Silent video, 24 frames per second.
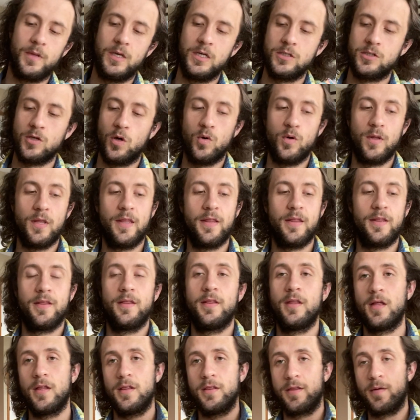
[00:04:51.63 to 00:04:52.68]
So
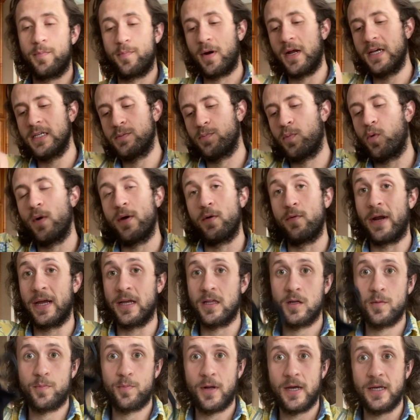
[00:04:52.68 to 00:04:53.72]
the price point,
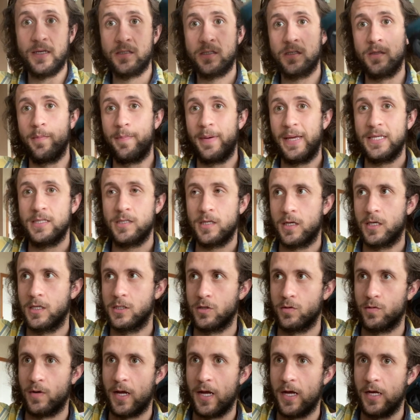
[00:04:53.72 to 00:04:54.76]
regular price, the basic
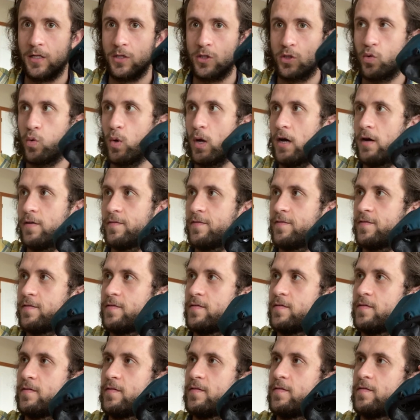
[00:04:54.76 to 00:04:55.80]
is around $12,
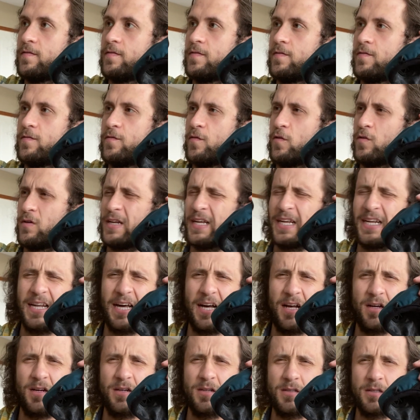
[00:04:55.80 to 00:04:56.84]

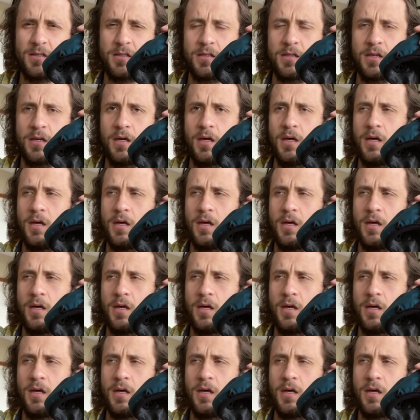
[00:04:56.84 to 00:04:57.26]
$14.